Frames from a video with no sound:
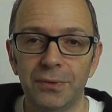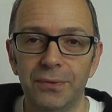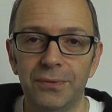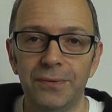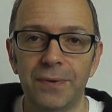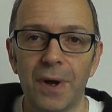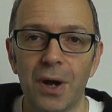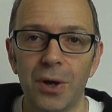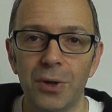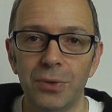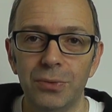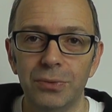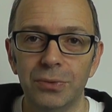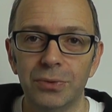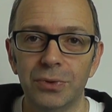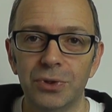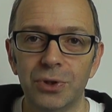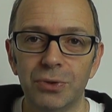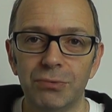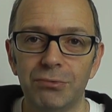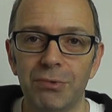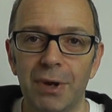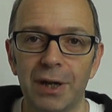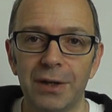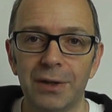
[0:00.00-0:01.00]
phone
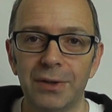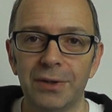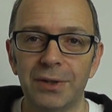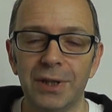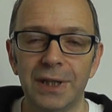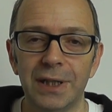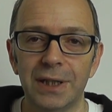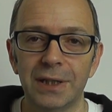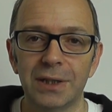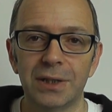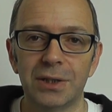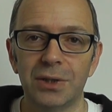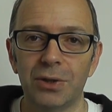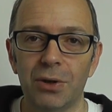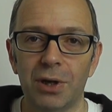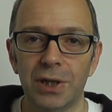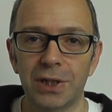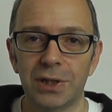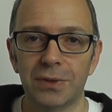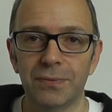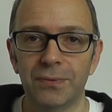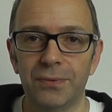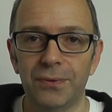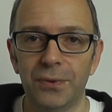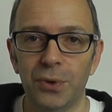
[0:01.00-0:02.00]
to run things
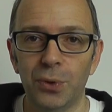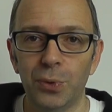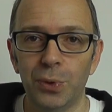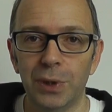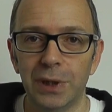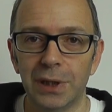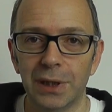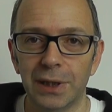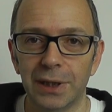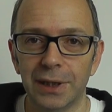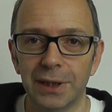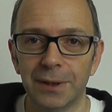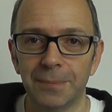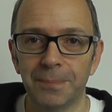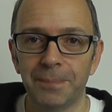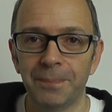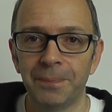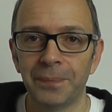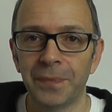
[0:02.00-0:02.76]
nice and fluidly.